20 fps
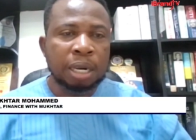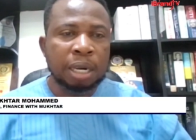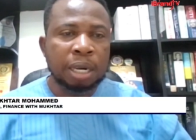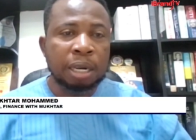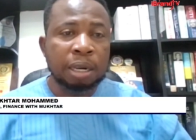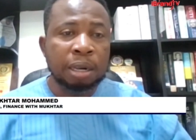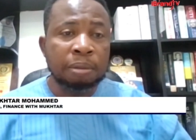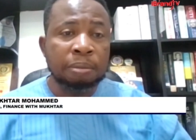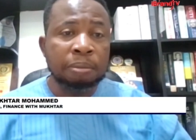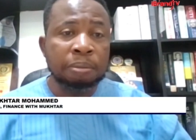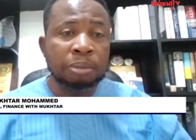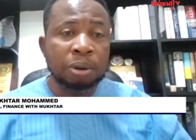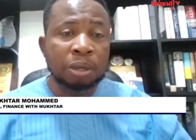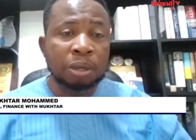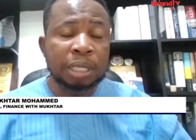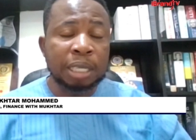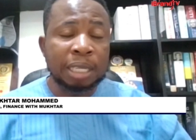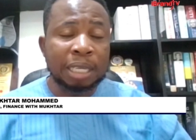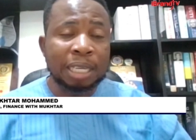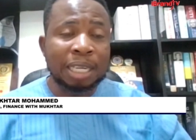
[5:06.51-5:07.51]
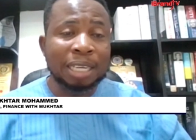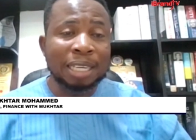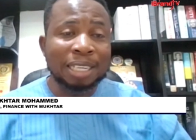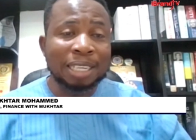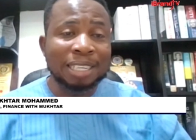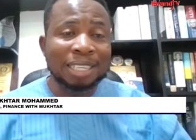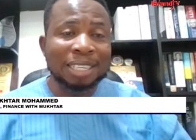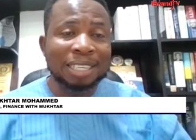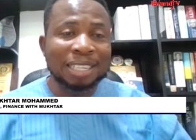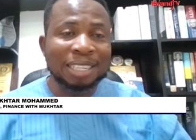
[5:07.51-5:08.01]
But
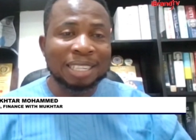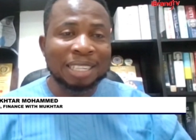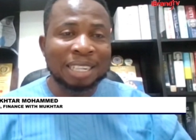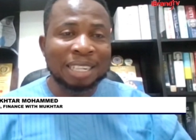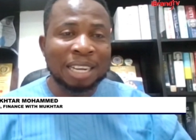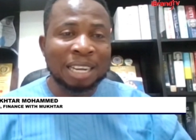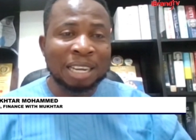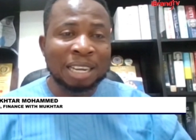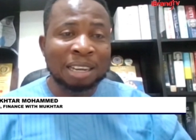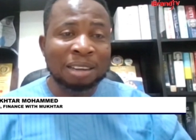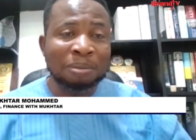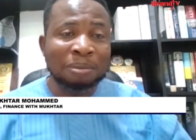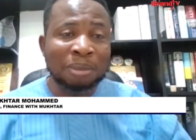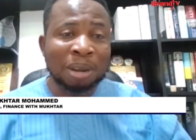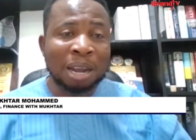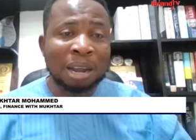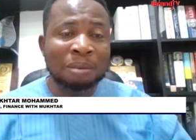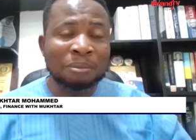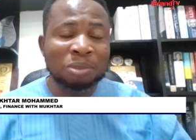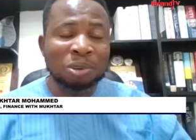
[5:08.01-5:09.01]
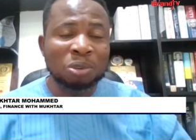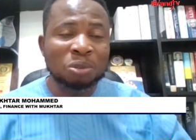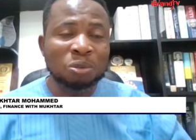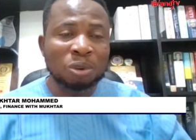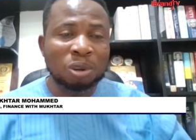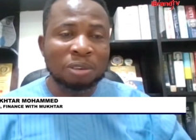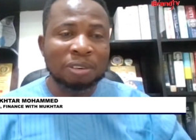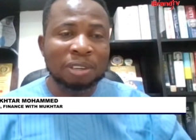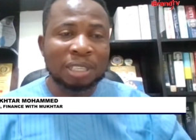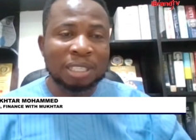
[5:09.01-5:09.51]
again,
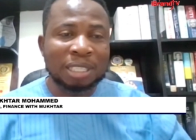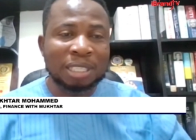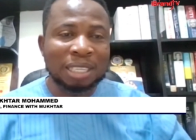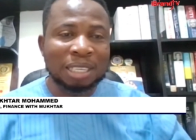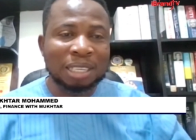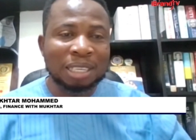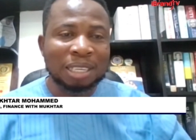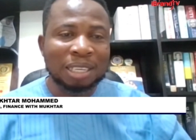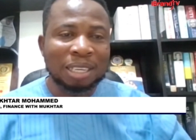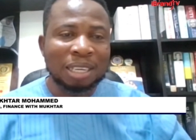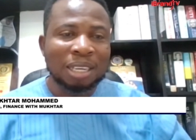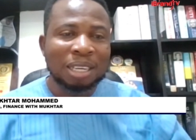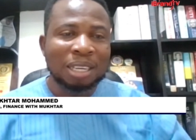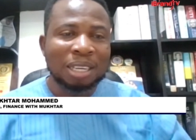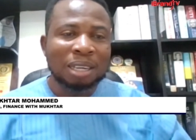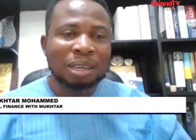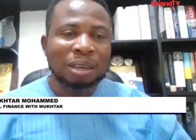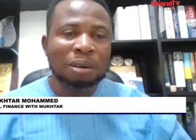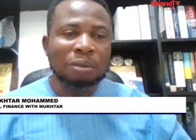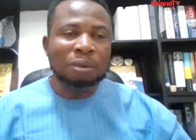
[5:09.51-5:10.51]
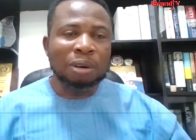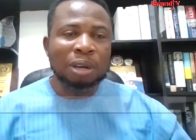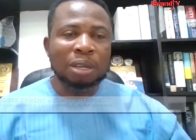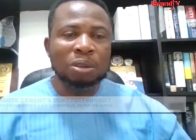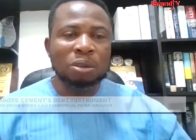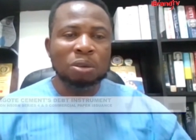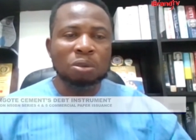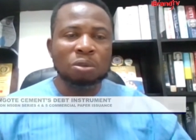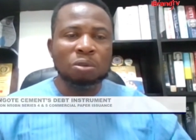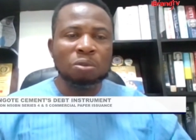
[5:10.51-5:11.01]
Ambrose will always say,
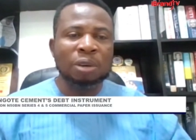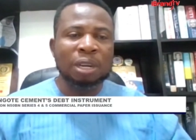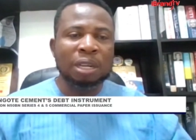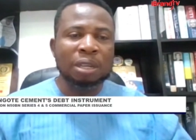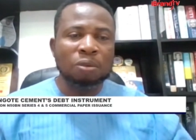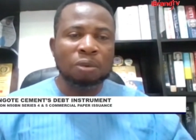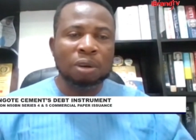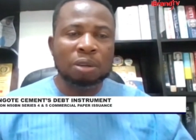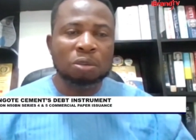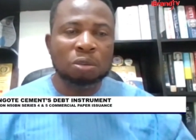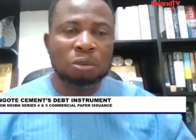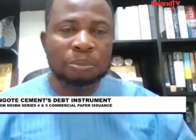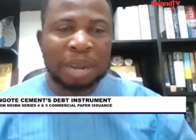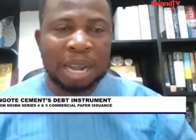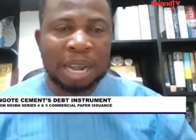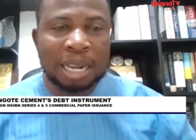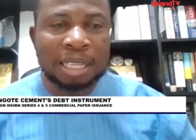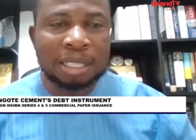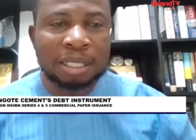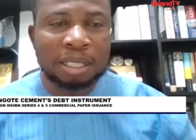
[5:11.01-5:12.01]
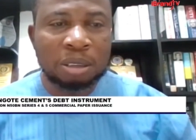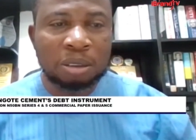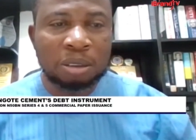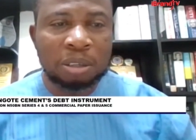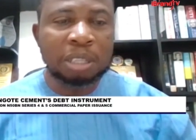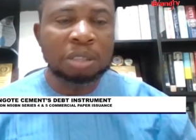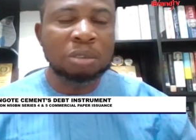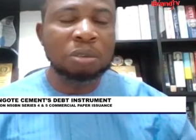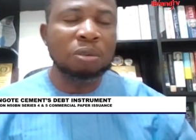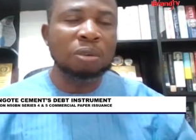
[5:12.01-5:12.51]
when you want to buy this,
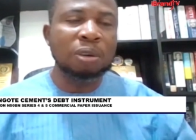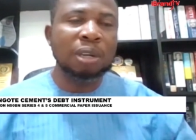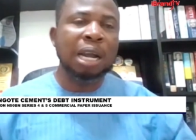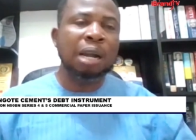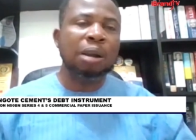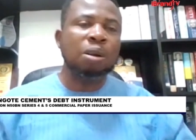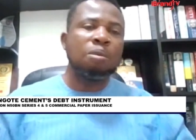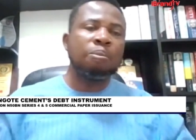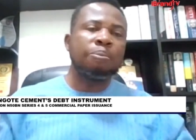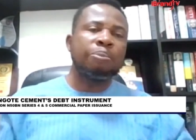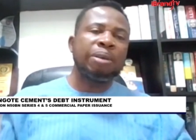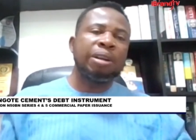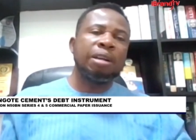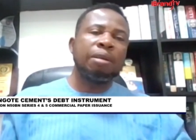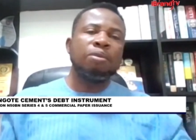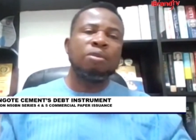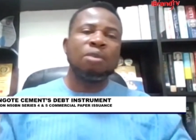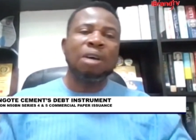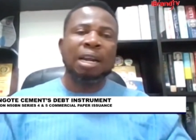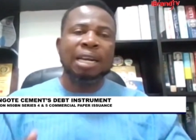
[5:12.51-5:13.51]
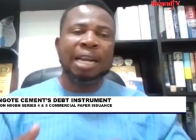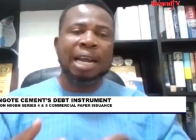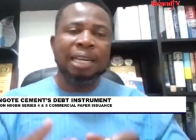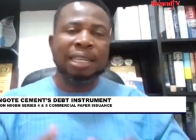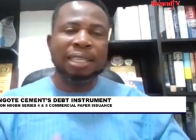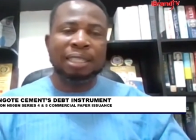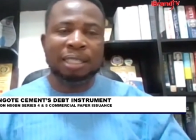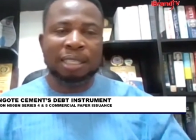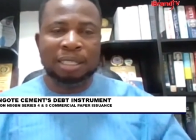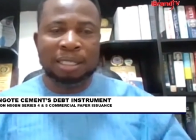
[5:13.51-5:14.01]
you need to look at comparable
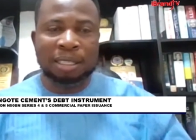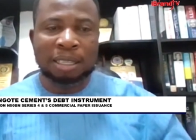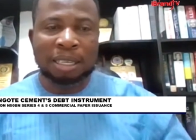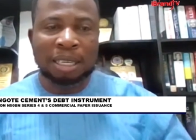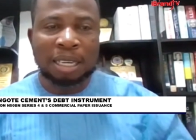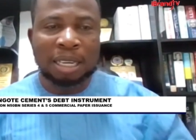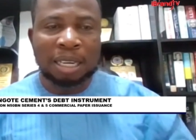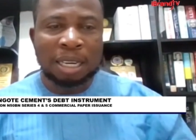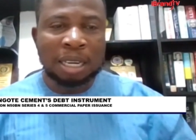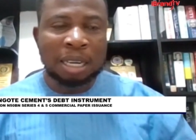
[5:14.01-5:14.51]
analysis.